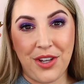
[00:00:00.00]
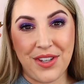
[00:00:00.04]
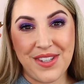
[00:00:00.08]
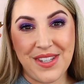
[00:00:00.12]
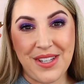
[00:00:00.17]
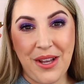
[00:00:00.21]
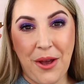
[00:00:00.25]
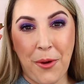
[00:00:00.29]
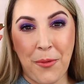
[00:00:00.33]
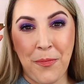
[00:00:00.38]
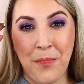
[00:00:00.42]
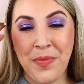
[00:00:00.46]

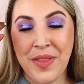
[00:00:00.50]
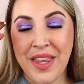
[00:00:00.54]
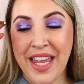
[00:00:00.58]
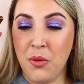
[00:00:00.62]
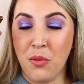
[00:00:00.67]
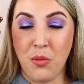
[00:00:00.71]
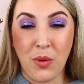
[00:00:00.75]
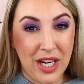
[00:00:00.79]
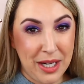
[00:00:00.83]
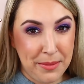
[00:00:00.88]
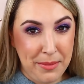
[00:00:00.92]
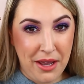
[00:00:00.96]
So
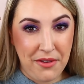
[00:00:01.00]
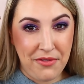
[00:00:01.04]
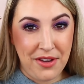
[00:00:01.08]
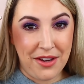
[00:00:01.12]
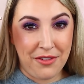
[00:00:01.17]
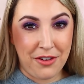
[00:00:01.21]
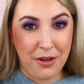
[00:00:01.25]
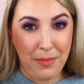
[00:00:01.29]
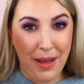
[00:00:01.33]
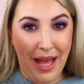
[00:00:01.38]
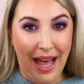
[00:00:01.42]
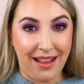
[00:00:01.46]
one of my
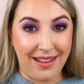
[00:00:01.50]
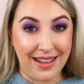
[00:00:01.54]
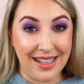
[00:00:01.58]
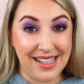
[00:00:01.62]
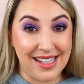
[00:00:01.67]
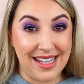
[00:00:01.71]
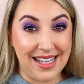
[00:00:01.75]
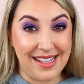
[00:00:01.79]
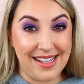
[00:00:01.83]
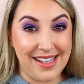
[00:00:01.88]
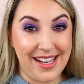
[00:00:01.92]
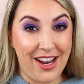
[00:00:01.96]
favorite palettes
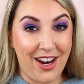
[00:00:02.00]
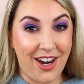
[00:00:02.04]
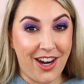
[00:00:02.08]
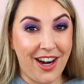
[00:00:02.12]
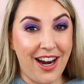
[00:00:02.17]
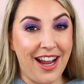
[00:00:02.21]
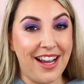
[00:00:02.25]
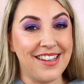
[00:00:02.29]
this year,